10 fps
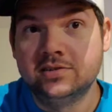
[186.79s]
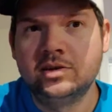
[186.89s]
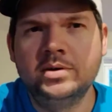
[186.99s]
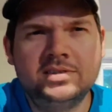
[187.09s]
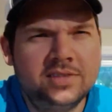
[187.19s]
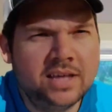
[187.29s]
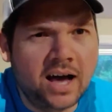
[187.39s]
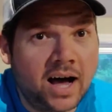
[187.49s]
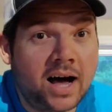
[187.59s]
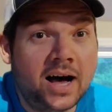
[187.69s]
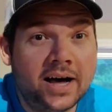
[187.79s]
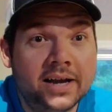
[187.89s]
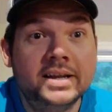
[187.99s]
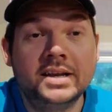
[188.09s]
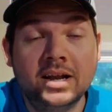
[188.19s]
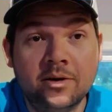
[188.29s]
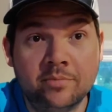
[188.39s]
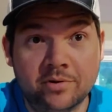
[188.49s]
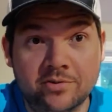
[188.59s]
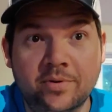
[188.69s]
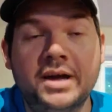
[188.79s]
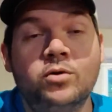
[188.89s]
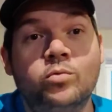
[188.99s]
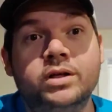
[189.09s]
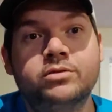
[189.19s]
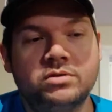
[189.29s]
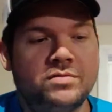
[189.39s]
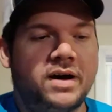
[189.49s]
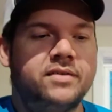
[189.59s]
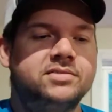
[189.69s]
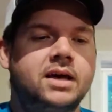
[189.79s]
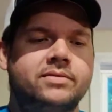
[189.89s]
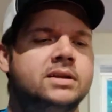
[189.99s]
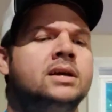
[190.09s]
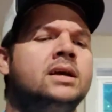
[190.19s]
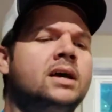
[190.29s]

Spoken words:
So it's the odd numbers, right? 1, 3, 5, 7.